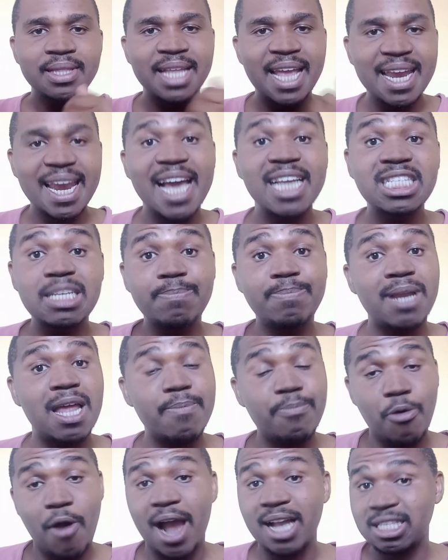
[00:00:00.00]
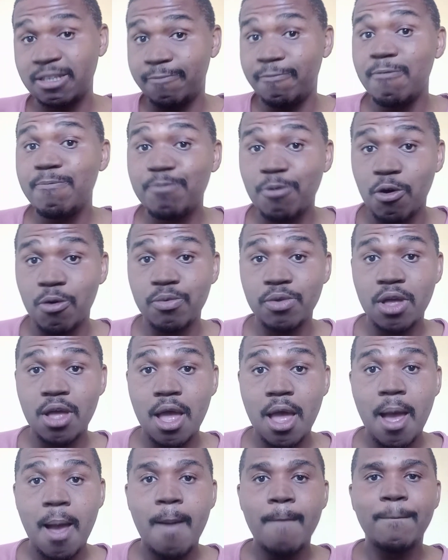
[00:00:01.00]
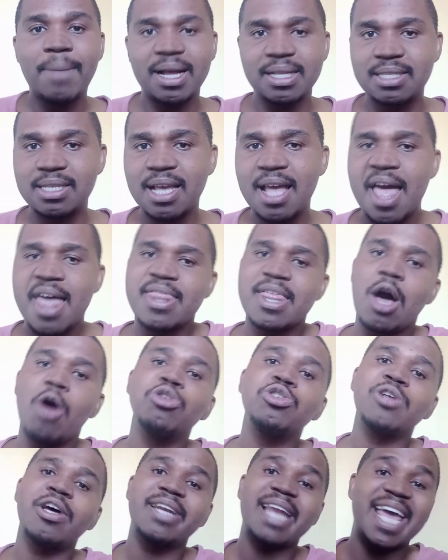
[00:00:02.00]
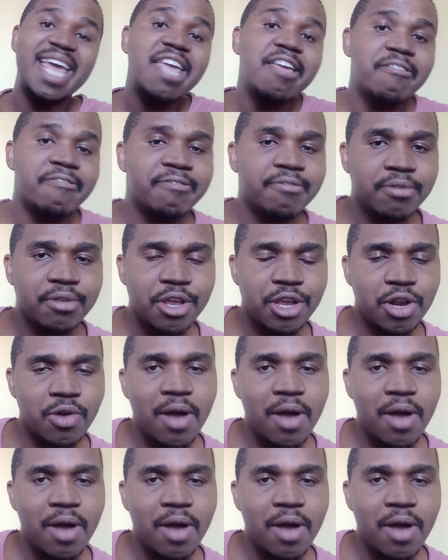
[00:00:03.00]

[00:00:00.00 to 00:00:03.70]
they like to play proactive football, but they're also not naive.